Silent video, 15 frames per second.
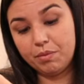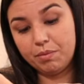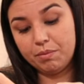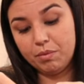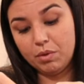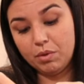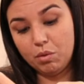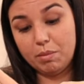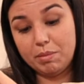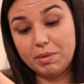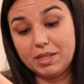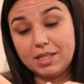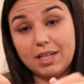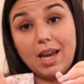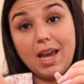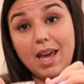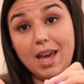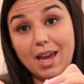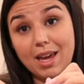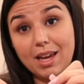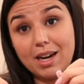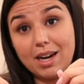ribbon to hang
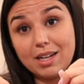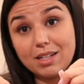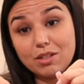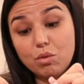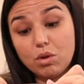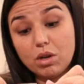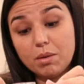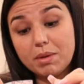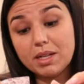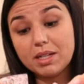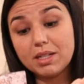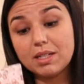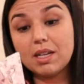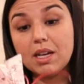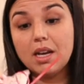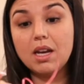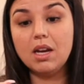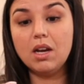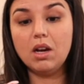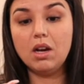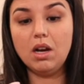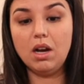it as an ornament.
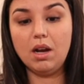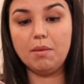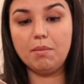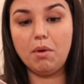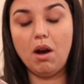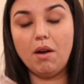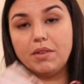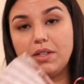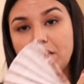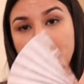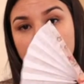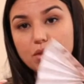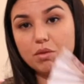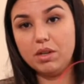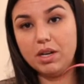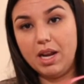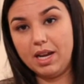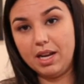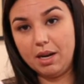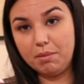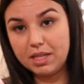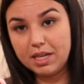Obviously you can hang it
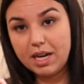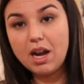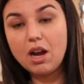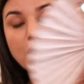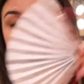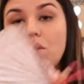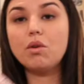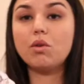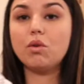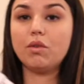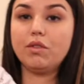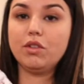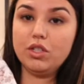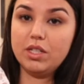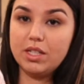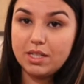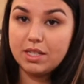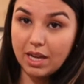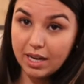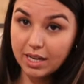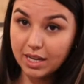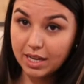upside down, or if you're just
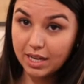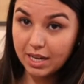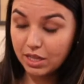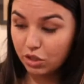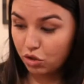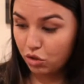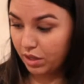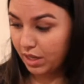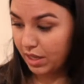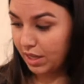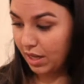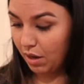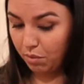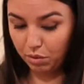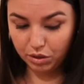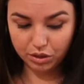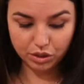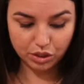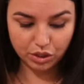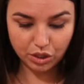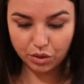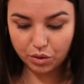setting it in the tree, that works
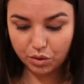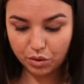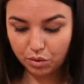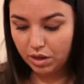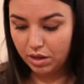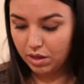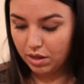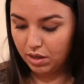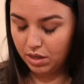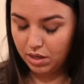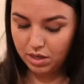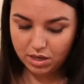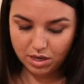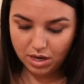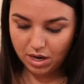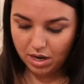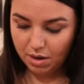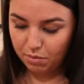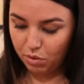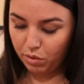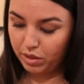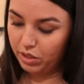too. I'm
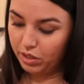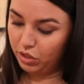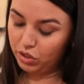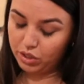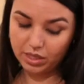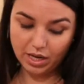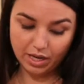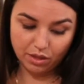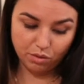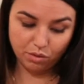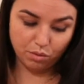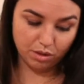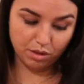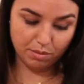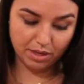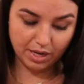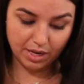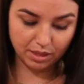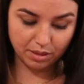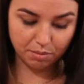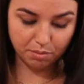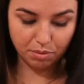going to just tie the ornament at the
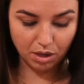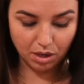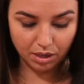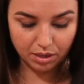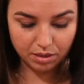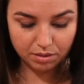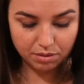bottom.